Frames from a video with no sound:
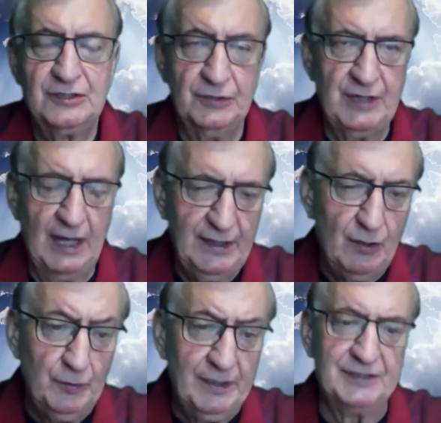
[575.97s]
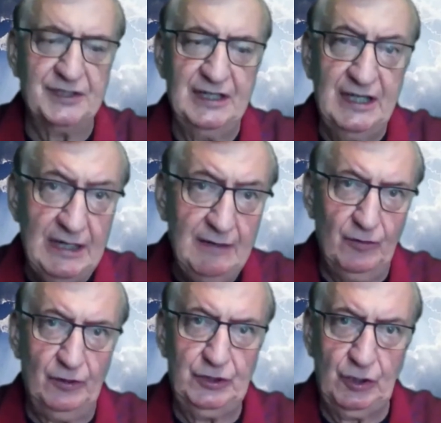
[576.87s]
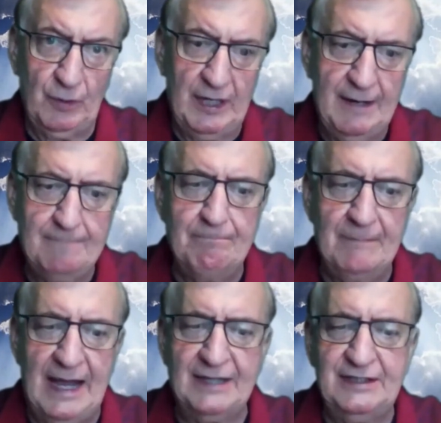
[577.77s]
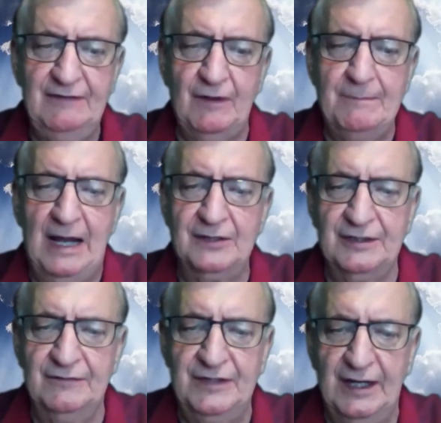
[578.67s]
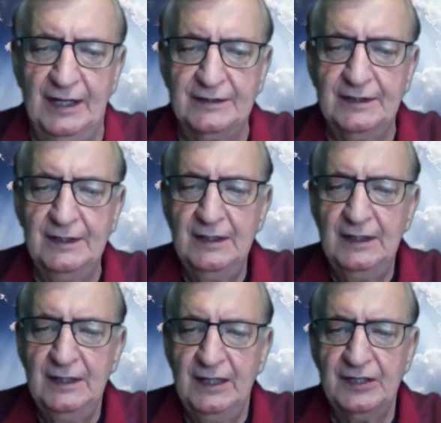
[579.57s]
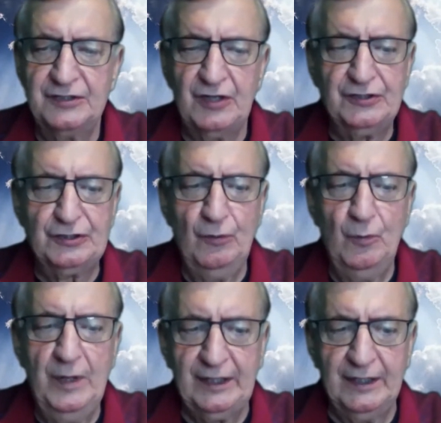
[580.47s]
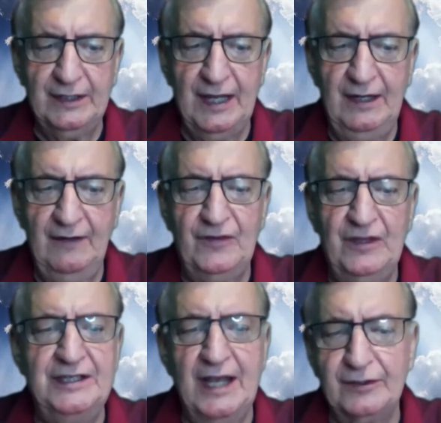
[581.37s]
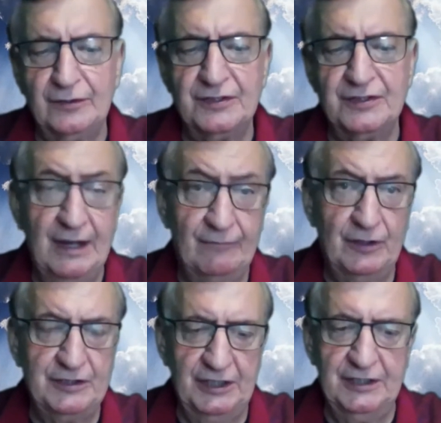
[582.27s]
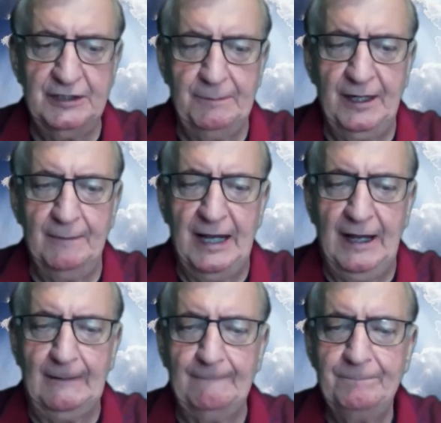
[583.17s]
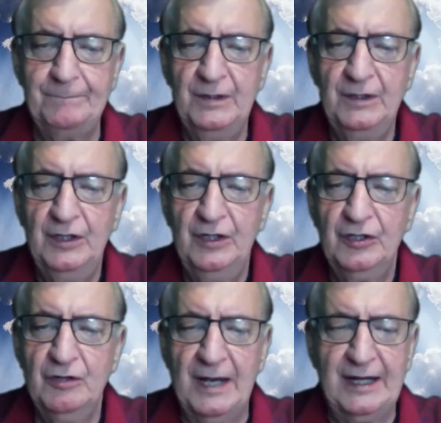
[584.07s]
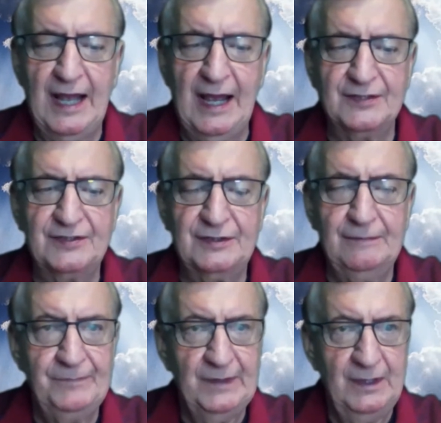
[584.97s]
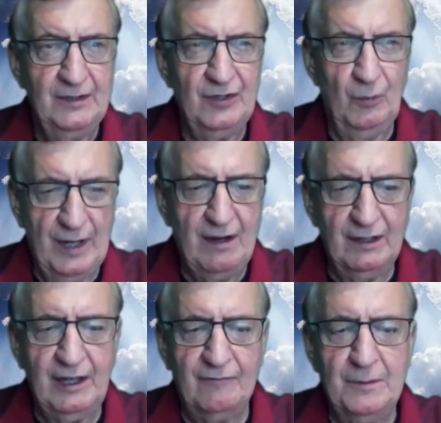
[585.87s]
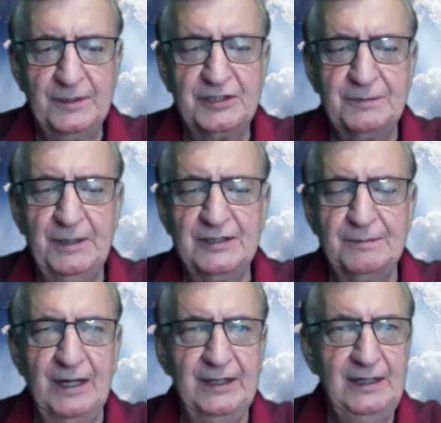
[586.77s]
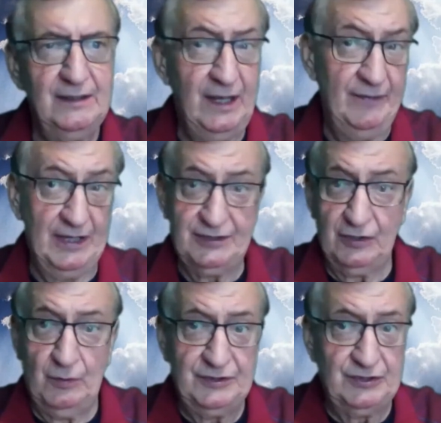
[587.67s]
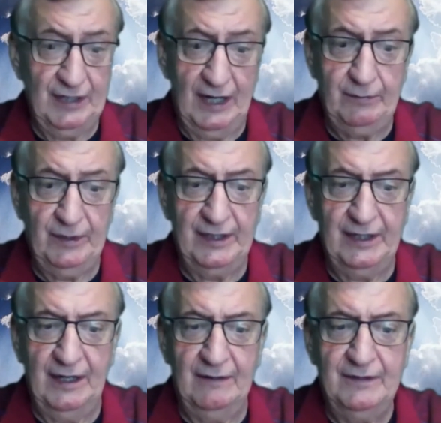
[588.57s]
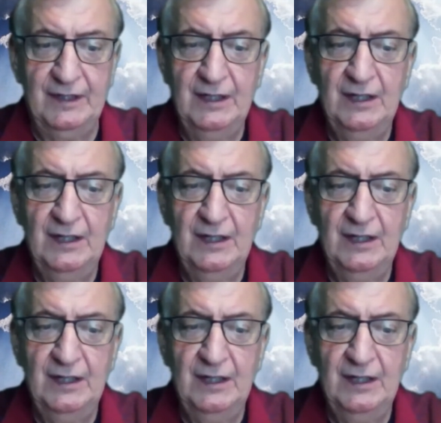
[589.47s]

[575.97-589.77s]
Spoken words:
So not only is it evil to create massive amounts of debt, it is also wicked if the debtors never intend to pay it back. You might ask, the way our government spends money, and that's a question I really have,